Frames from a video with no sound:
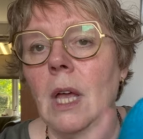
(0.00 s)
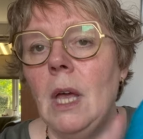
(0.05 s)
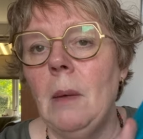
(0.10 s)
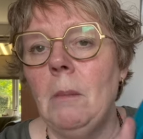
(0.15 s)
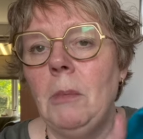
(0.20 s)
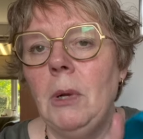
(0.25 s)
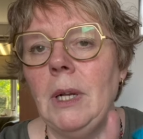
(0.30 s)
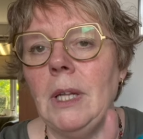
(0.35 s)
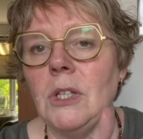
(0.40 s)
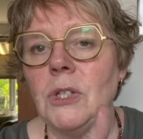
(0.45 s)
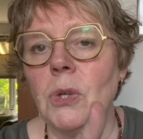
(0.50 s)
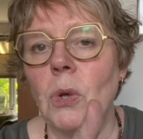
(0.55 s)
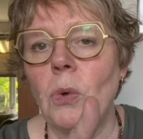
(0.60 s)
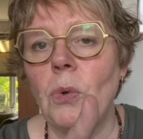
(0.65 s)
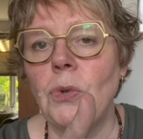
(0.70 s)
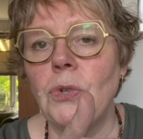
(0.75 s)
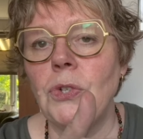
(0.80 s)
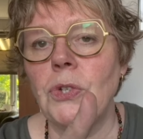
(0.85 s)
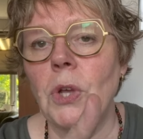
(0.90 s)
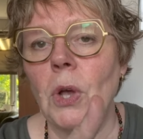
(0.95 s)
but it's
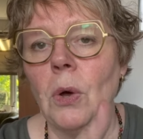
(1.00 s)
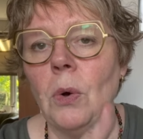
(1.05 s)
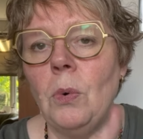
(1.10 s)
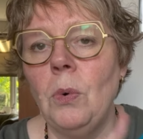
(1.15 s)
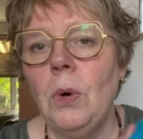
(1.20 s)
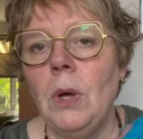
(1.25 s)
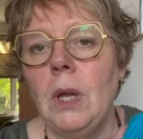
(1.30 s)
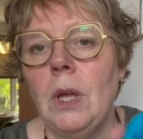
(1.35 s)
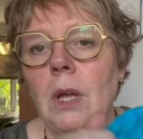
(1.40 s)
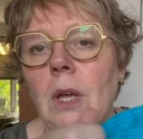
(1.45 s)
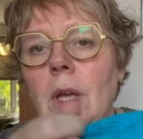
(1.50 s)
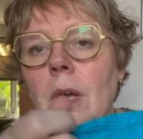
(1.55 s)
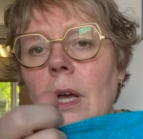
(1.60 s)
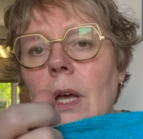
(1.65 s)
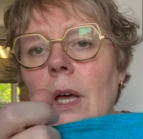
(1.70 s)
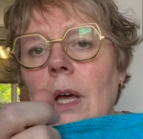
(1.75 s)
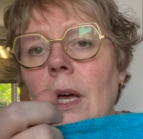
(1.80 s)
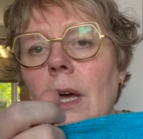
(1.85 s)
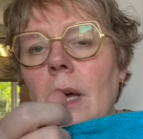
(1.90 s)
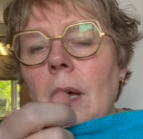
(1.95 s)
also
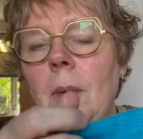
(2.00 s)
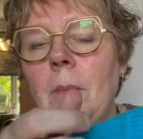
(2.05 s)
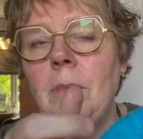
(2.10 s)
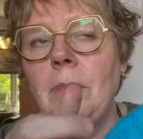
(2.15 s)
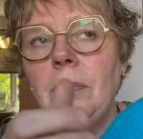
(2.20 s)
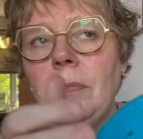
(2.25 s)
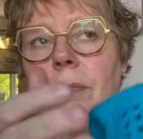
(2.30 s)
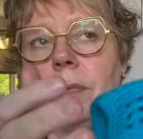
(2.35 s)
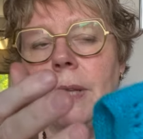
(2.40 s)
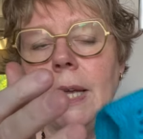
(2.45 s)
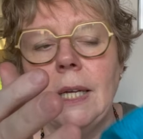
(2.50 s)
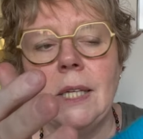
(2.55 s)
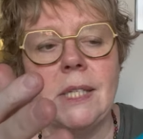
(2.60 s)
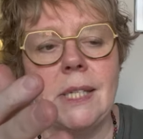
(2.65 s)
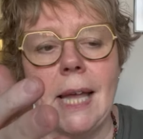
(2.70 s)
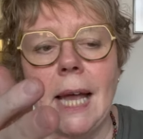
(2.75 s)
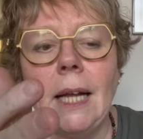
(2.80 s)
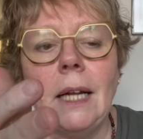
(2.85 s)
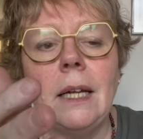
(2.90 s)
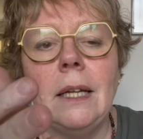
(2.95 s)

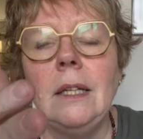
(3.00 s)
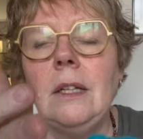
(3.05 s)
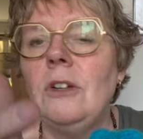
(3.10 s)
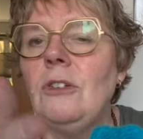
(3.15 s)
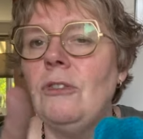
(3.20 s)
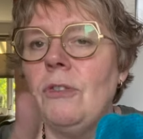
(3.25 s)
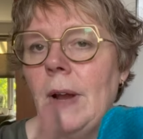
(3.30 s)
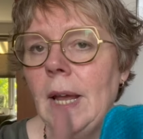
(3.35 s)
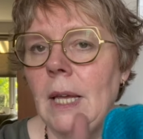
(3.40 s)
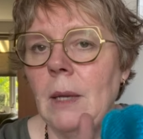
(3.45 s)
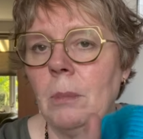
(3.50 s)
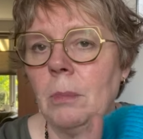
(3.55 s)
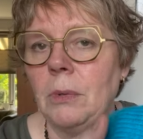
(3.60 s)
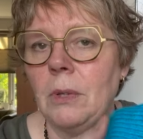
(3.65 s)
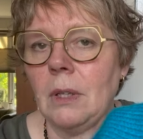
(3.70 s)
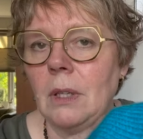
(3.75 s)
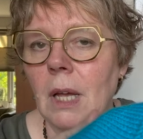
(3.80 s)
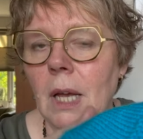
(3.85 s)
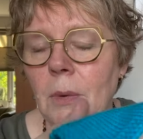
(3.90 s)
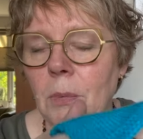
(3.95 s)
exactly the drape
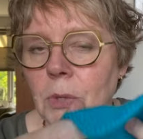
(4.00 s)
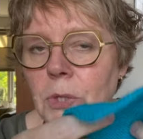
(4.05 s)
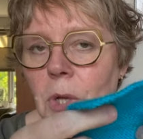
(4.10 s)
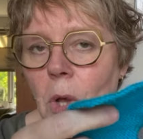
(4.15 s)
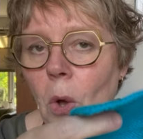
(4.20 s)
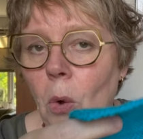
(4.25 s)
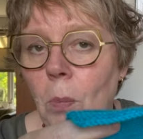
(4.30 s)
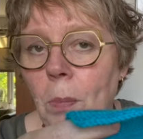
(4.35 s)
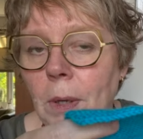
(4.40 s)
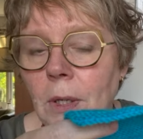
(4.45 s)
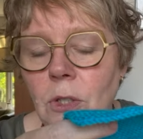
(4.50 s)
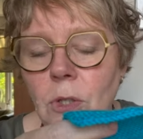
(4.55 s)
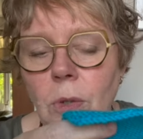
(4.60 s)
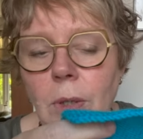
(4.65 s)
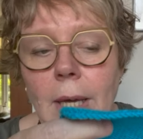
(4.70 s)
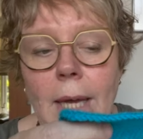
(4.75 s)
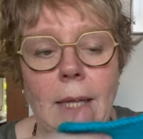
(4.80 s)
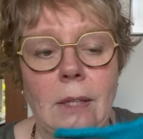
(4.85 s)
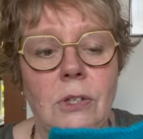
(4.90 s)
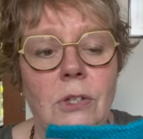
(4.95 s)
that I was hoping to
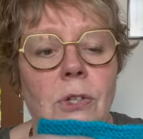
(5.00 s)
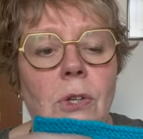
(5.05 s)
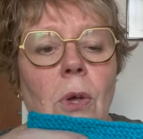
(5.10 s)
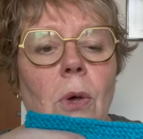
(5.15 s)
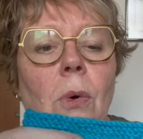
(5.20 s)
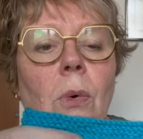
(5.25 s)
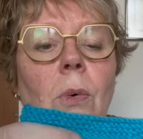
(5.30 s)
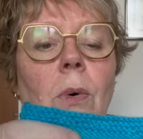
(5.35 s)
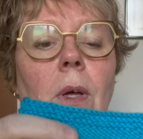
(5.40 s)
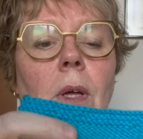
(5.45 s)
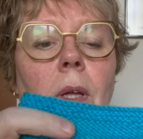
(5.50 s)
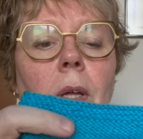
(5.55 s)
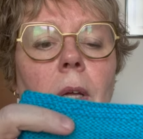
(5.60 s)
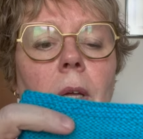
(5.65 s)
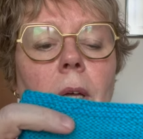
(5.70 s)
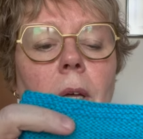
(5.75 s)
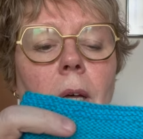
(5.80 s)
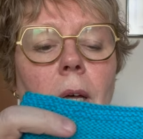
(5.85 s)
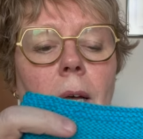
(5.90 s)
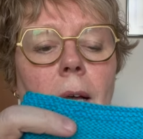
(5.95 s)
get. So
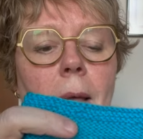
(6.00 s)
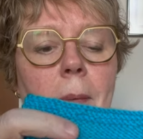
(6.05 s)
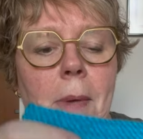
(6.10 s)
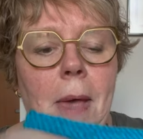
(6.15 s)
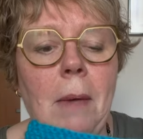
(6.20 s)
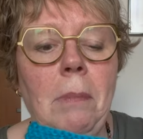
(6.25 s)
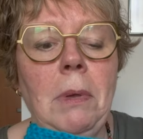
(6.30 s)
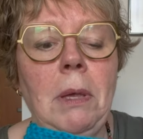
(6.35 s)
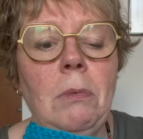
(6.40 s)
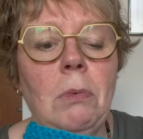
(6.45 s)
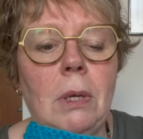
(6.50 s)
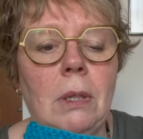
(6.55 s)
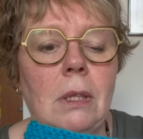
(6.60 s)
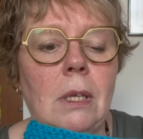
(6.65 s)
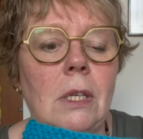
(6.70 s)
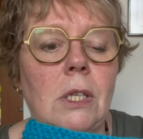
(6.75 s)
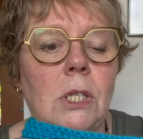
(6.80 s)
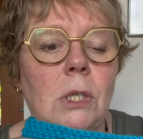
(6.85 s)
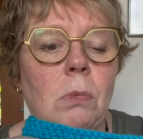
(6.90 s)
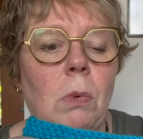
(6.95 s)
I'm happy with
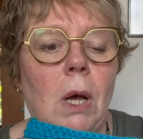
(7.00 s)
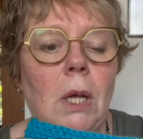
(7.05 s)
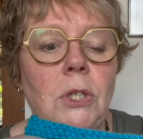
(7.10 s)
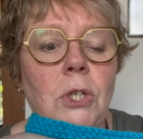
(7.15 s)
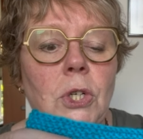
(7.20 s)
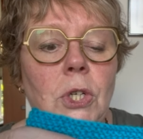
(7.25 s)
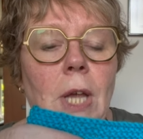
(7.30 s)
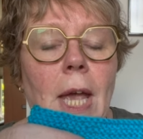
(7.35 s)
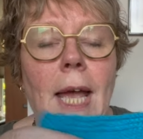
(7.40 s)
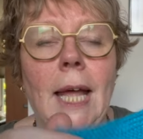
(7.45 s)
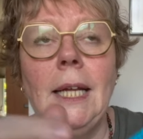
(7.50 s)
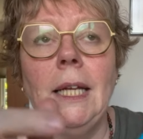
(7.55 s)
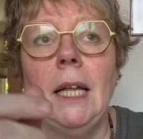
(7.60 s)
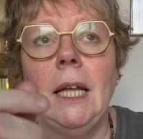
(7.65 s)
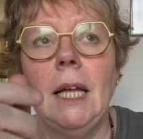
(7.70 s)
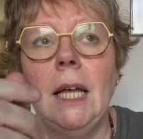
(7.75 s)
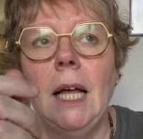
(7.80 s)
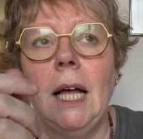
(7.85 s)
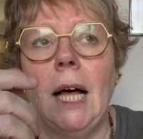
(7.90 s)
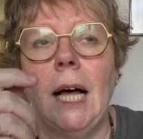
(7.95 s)
this swatch, and
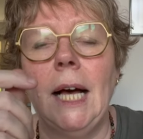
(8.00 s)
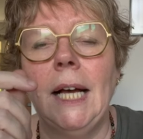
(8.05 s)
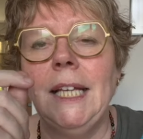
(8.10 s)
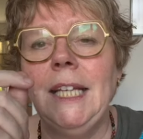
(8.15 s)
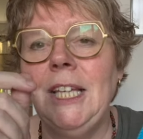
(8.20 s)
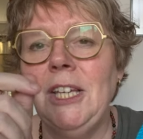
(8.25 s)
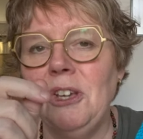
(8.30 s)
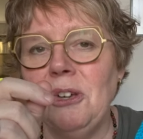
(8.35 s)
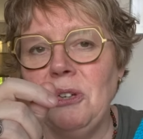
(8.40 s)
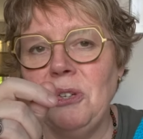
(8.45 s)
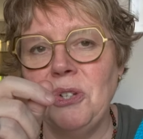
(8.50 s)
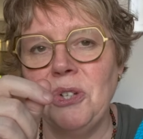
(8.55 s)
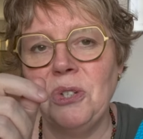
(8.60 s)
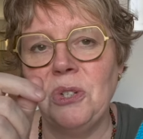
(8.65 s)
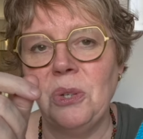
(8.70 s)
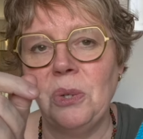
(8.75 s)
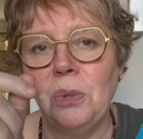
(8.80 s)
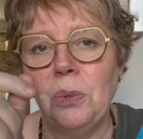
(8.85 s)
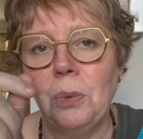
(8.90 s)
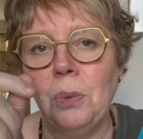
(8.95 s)
I used
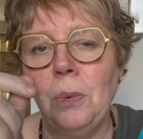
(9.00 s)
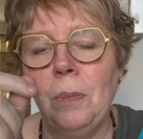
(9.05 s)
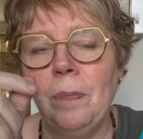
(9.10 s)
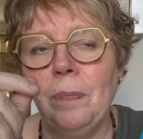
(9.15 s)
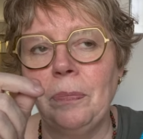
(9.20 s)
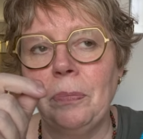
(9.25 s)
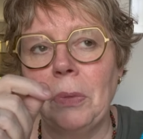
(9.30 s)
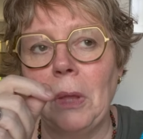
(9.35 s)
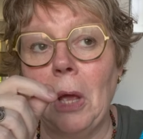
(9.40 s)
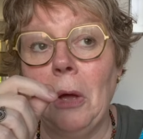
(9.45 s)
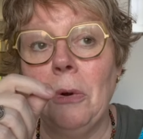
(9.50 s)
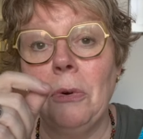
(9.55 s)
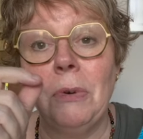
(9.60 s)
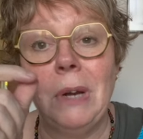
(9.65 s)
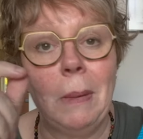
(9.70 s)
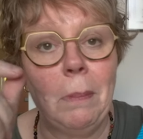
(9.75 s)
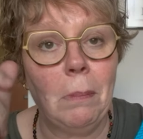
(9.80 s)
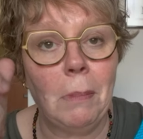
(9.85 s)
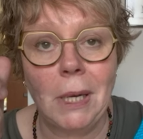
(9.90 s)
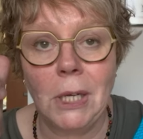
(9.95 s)
to
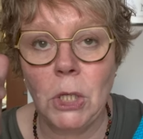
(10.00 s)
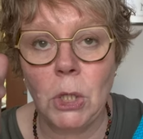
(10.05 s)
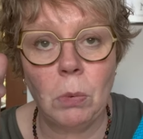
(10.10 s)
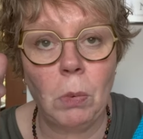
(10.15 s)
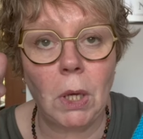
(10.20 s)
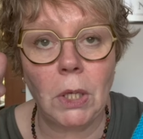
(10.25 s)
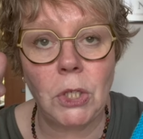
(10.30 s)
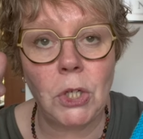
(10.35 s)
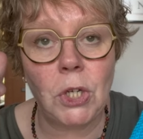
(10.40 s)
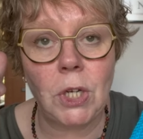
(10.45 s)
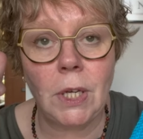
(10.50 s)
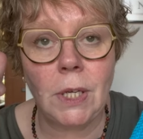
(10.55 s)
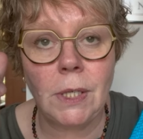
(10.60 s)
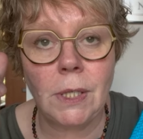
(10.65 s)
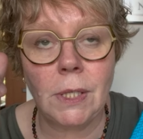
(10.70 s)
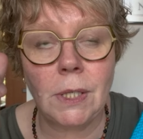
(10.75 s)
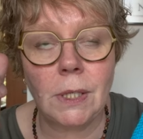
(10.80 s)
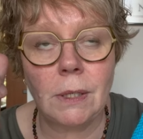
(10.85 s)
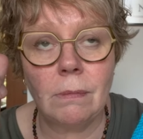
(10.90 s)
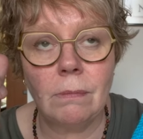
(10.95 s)
rip my
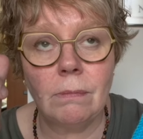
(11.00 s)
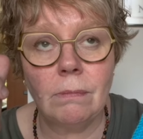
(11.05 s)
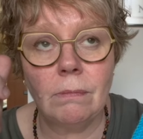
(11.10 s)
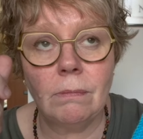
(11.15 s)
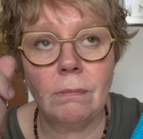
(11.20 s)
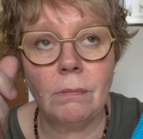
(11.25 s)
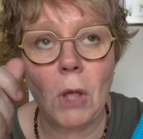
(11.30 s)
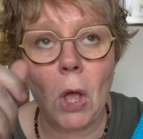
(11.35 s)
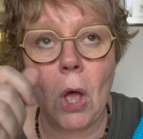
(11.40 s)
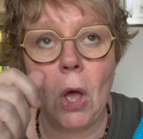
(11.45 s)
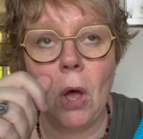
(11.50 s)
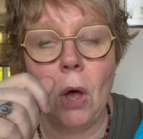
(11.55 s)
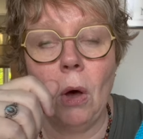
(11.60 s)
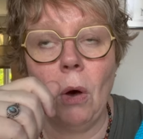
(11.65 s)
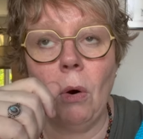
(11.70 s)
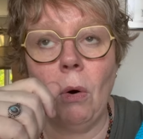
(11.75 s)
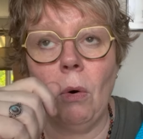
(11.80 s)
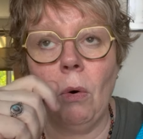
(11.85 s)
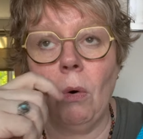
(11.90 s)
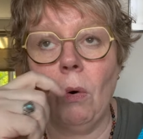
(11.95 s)
swatches
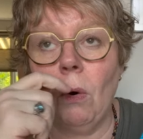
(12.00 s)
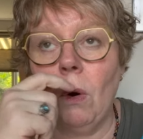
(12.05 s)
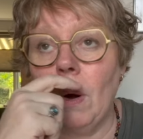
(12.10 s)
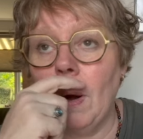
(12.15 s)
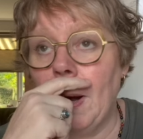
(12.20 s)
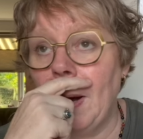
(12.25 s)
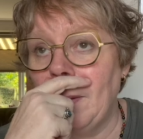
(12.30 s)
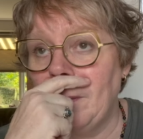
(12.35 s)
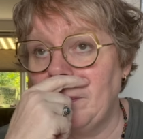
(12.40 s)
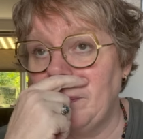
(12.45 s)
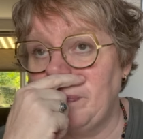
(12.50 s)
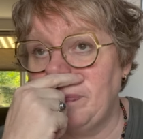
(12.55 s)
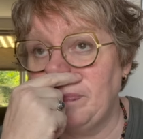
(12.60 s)
or